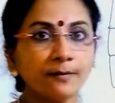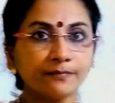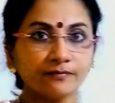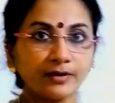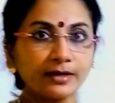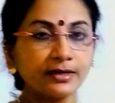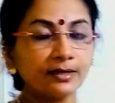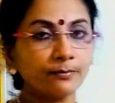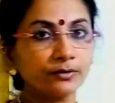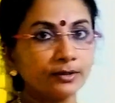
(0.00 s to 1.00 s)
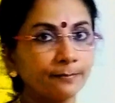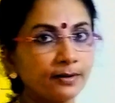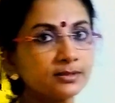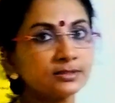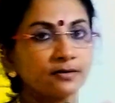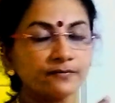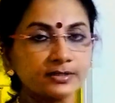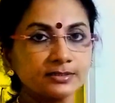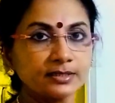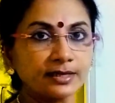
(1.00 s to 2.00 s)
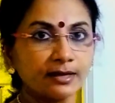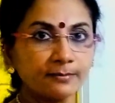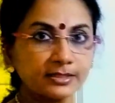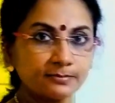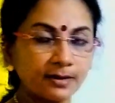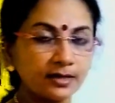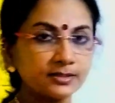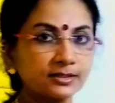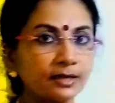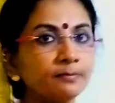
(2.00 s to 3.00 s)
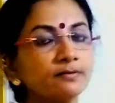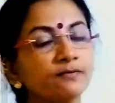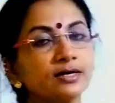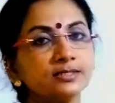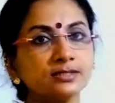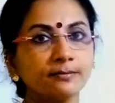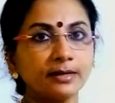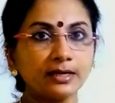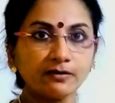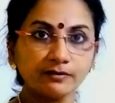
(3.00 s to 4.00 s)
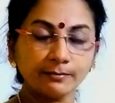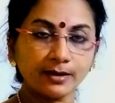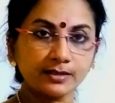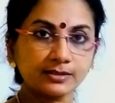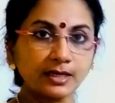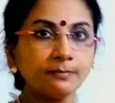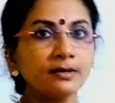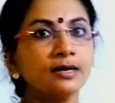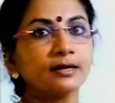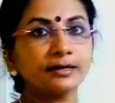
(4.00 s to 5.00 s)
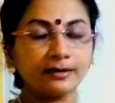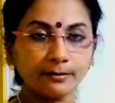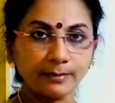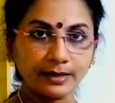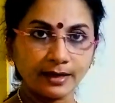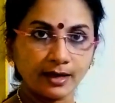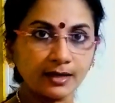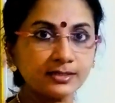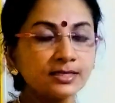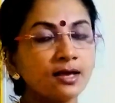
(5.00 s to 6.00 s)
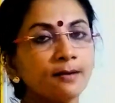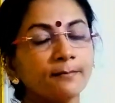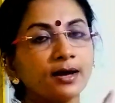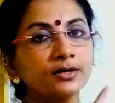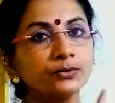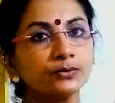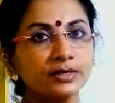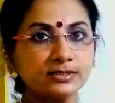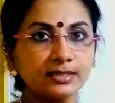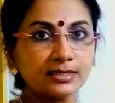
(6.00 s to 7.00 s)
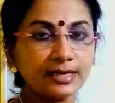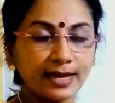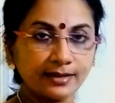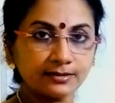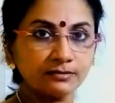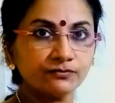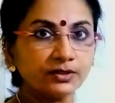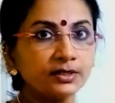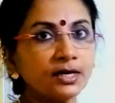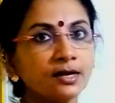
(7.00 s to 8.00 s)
finding about the past. First it came as manuscript. What is the meaning of the manuscript? Written by hands. Manu is a Latin word.